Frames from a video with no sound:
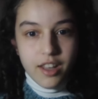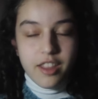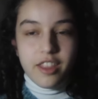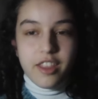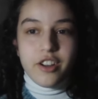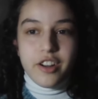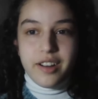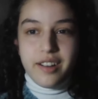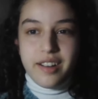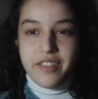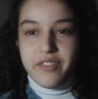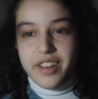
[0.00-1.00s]
They are in
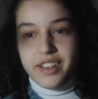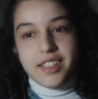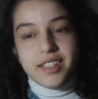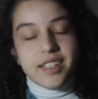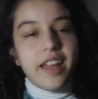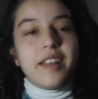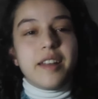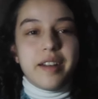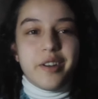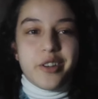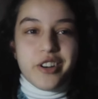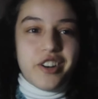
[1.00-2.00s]
every detail in
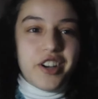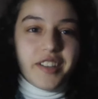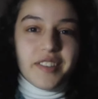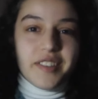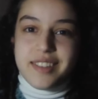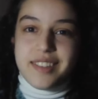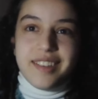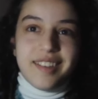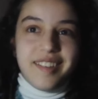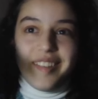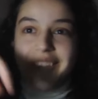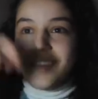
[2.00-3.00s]
our lives,
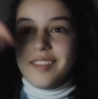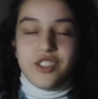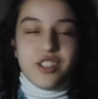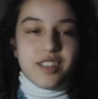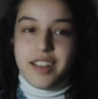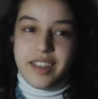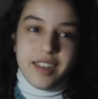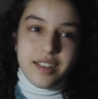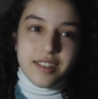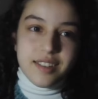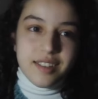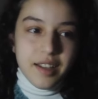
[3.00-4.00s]
just like
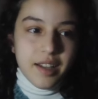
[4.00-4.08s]
this.